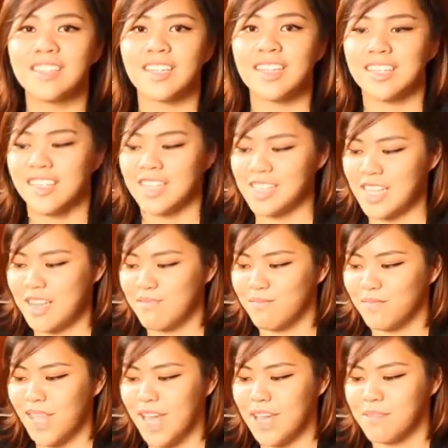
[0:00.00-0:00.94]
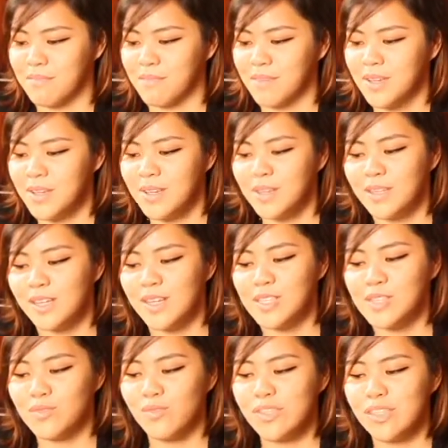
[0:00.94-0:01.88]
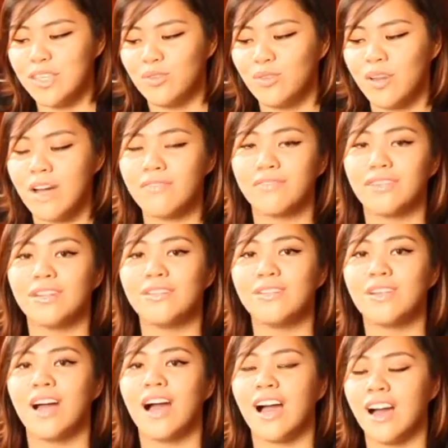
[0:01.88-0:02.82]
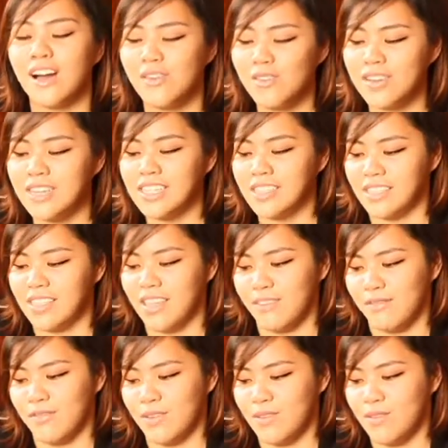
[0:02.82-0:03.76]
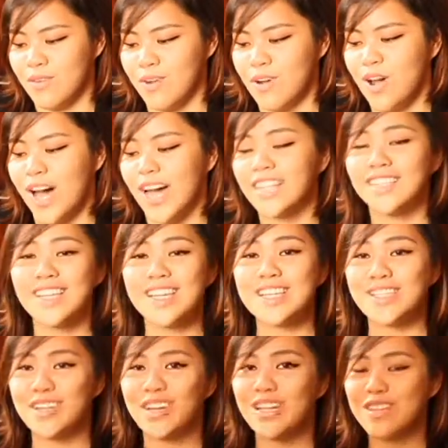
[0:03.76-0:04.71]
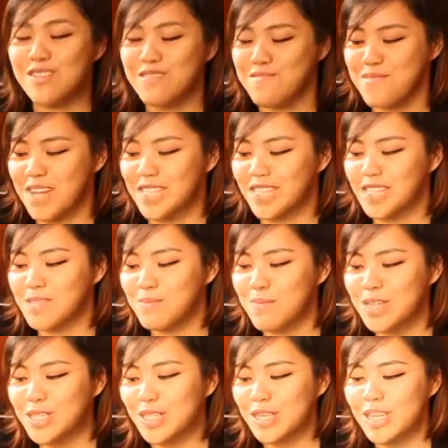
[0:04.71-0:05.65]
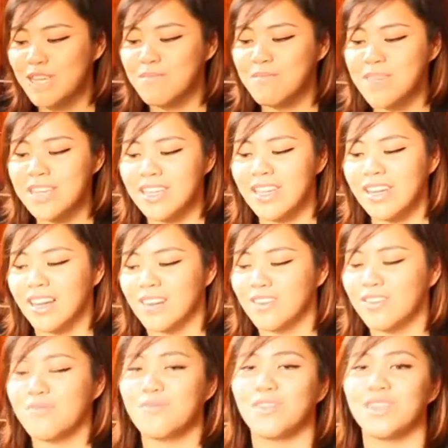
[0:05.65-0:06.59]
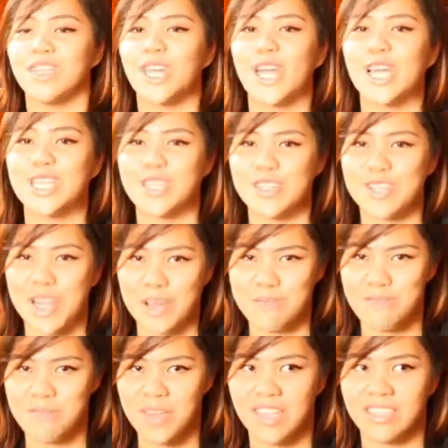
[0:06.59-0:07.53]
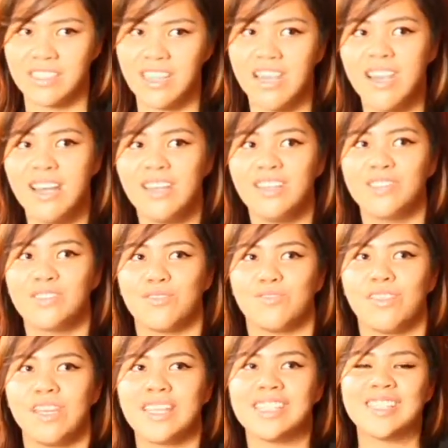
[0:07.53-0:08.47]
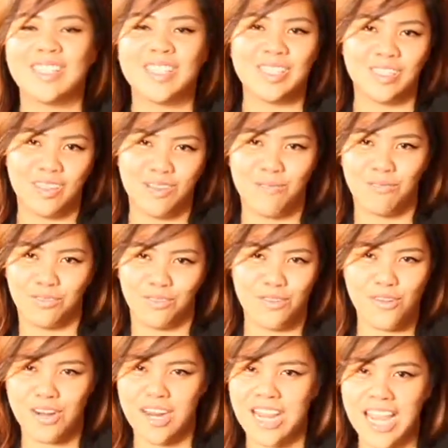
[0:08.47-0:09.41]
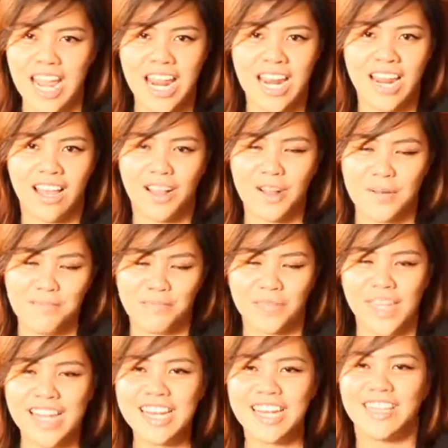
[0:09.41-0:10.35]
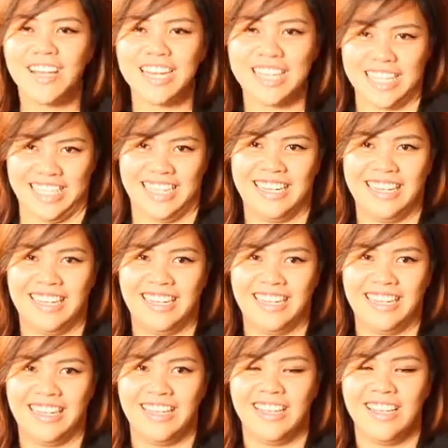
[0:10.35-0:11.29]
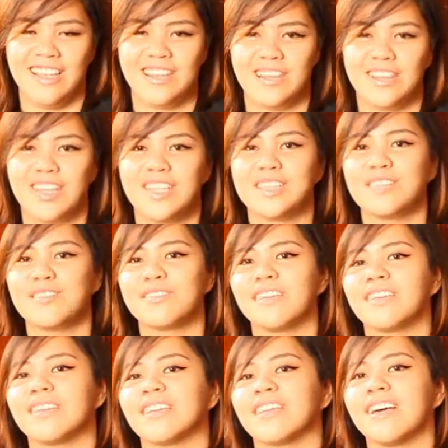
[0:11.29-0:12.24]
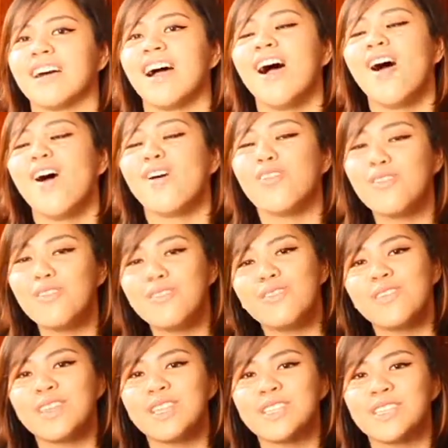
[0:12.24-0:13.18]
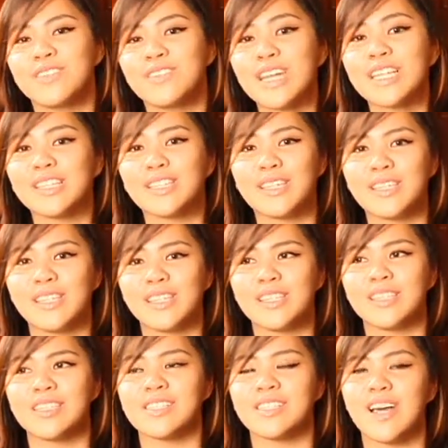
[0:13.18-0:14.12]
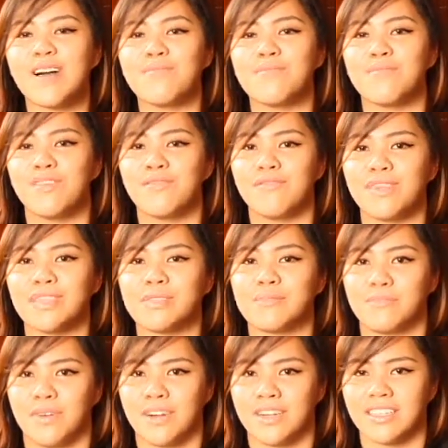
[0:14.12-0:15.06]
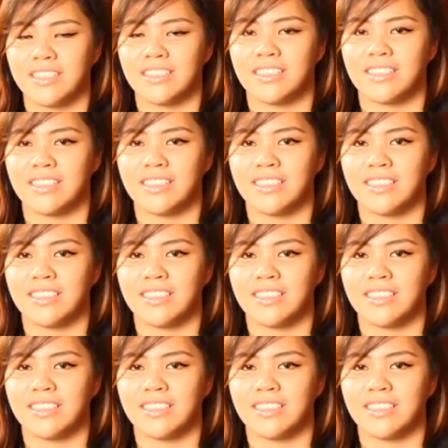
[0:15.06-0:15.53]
at the same time. Thus, we need to have a holistic view at nature and humans, especially in making our communication campaigns. So that's system theory in a nutshell. Okay, so that the whole is greater than the sum of its parts.